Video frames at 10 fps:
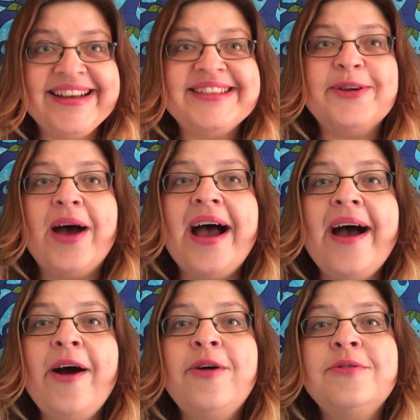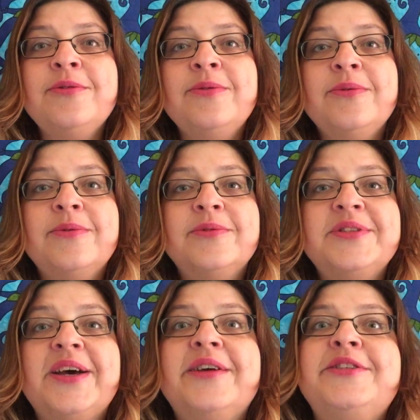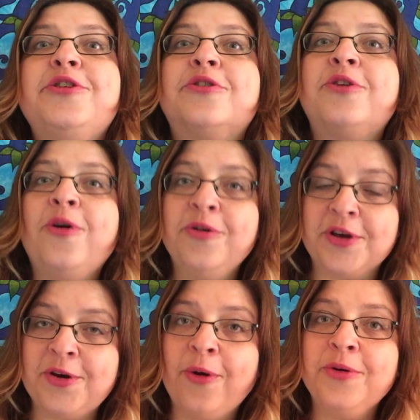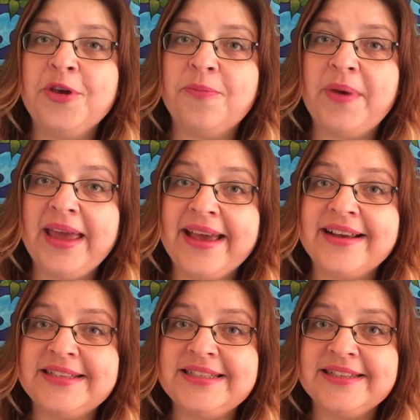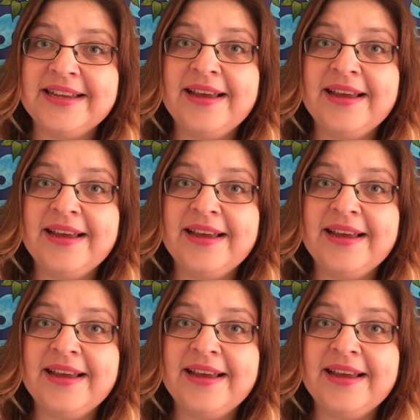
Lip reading: So how does your goal, the goal you picked,